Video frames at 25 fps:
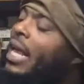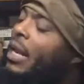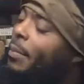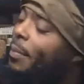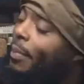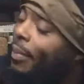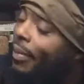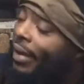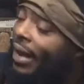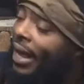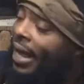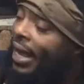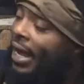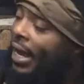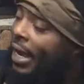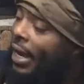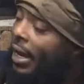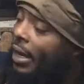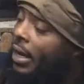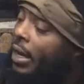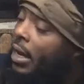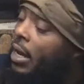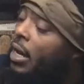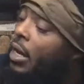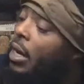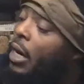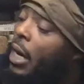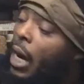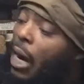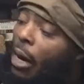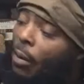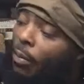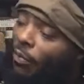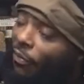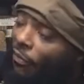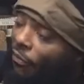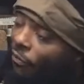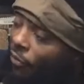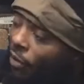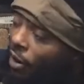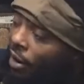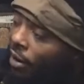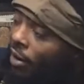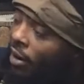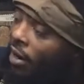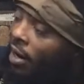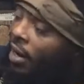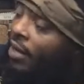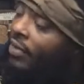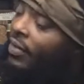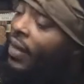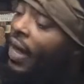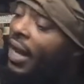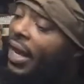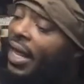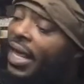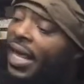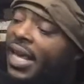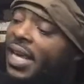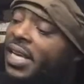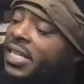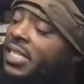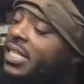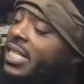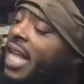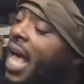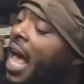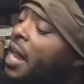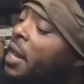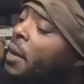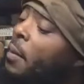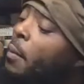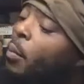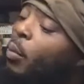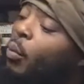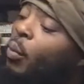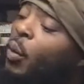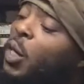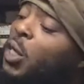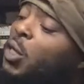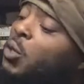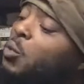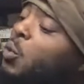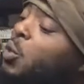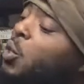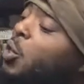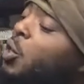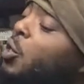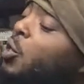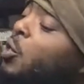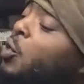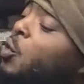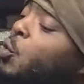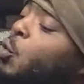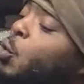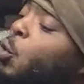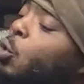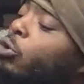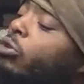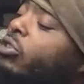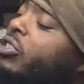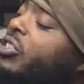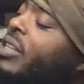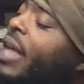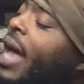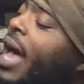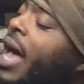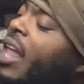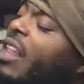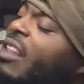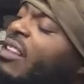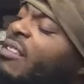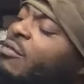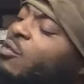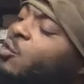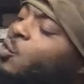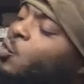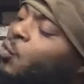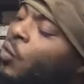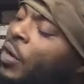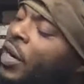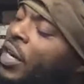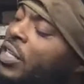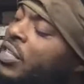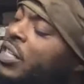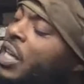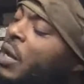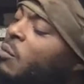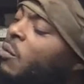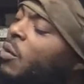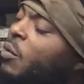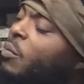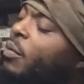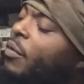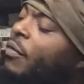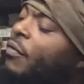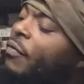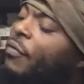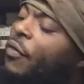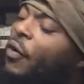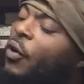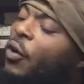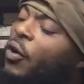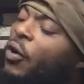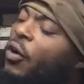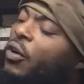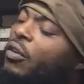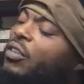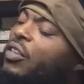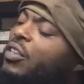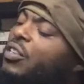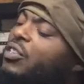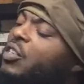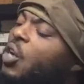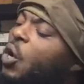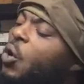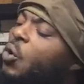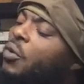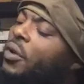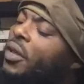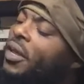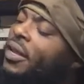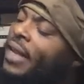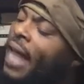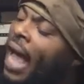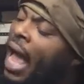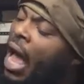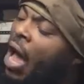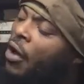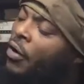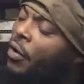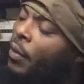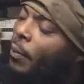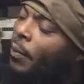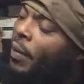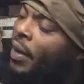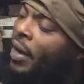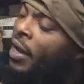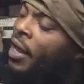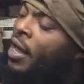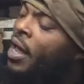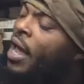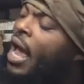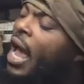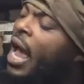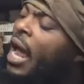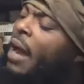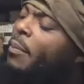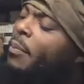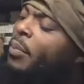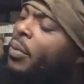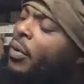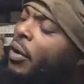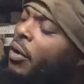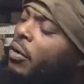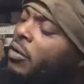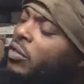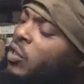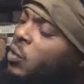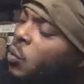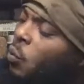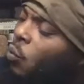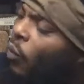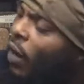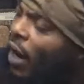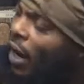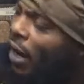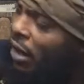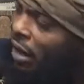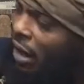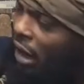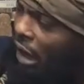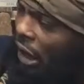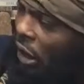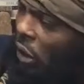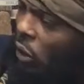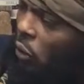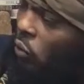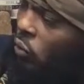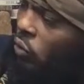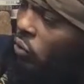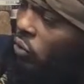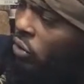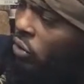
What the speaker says: plain up front that he is not impressed with her lewd style of dress and would prefer her to tone it down a bit and put on some regular clothes.